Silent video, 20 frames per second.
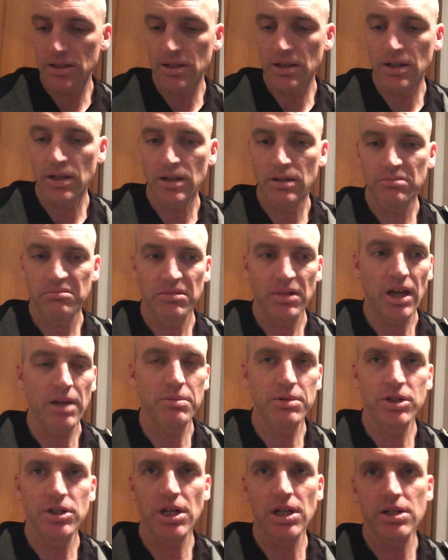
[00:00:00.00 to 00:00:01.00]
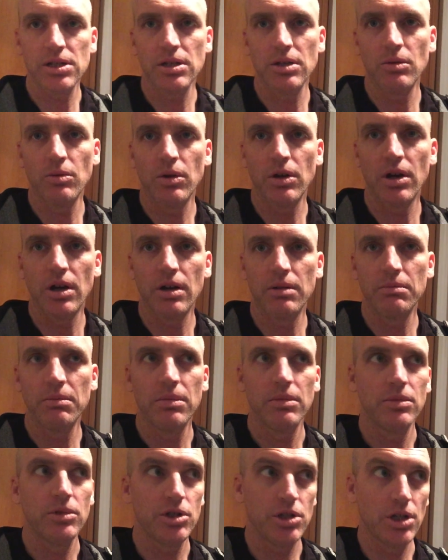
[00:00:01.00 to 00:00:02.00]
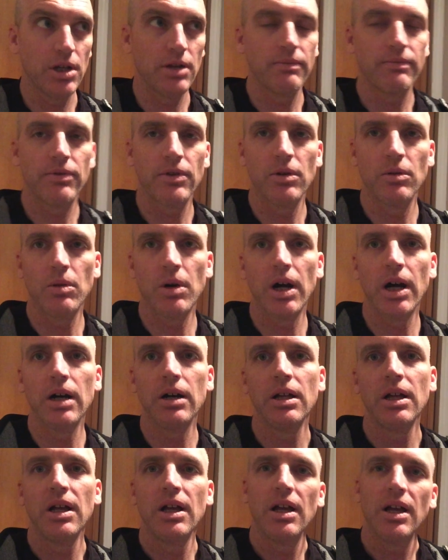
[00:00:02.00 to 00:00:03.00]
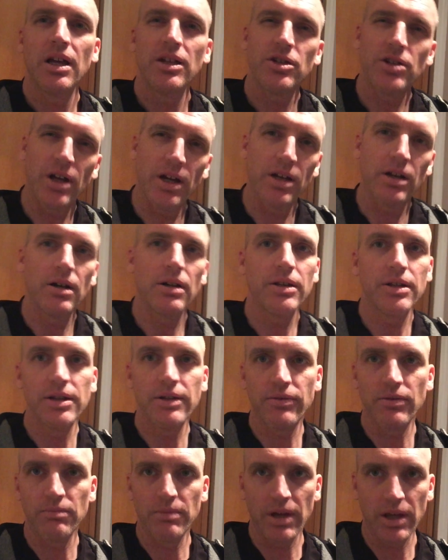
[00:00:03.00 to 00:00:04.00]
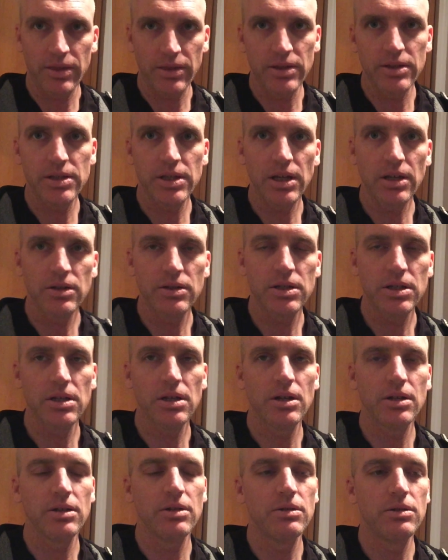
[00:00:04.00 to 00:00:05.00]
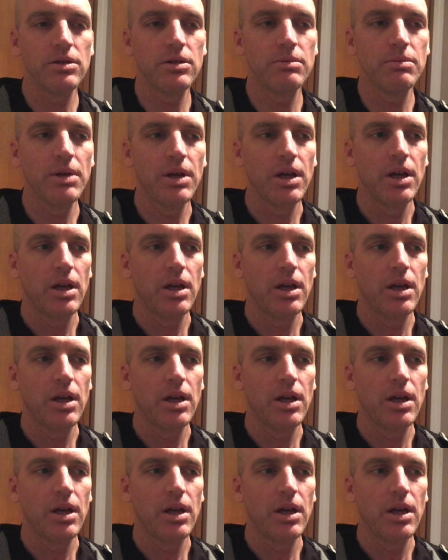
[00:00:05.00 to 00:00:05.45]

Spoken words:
I've been chasing the one arm chin up for a while, trying all the different methods that you see on YouTube.